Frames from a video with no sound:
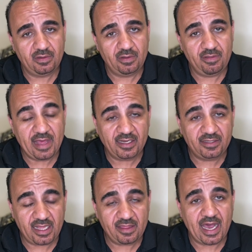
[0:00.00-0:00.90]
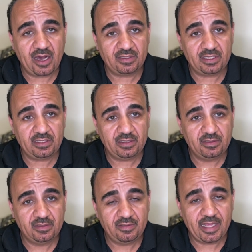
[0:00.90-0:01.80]
than the $10,000
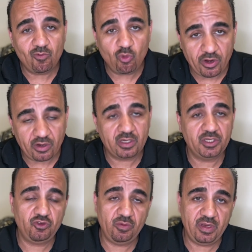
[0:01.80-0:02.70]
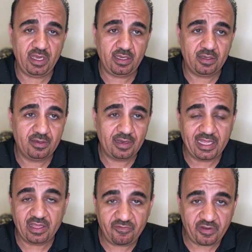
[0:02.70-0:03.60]
that we're contributing and
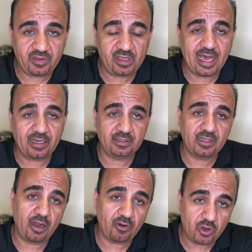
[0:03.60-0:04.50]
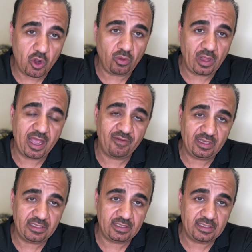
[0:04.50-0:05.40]
the $50,000 goal I have
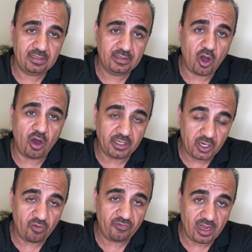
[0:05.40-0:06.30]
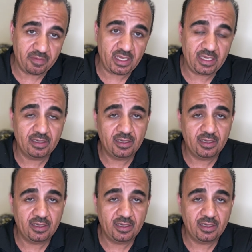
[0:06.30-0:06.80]
listed on GoFundMe.